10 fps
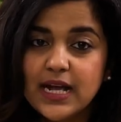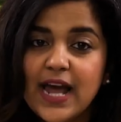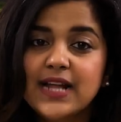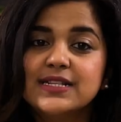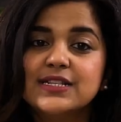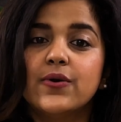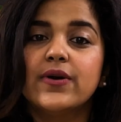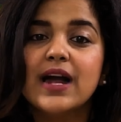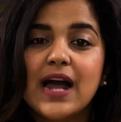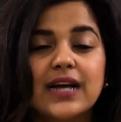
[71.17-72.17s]
hence your
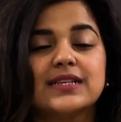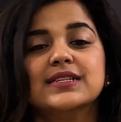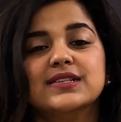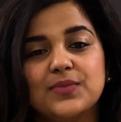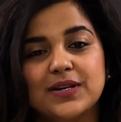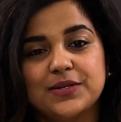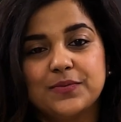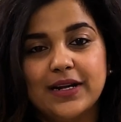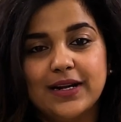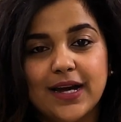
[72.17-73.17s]
accent must
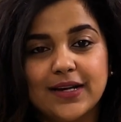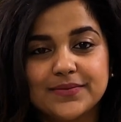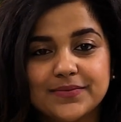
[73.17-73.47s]
be clear.